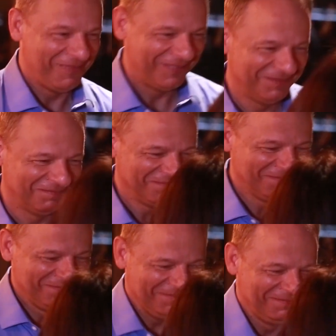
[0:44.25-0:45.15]
but I really
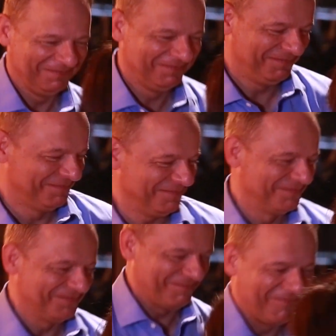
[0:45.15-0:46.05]
look 30,"
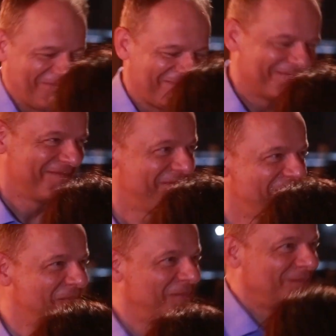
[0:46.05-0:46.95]
and they don't.
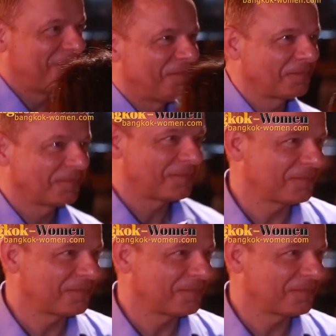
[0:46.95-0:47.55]
I mean, I think one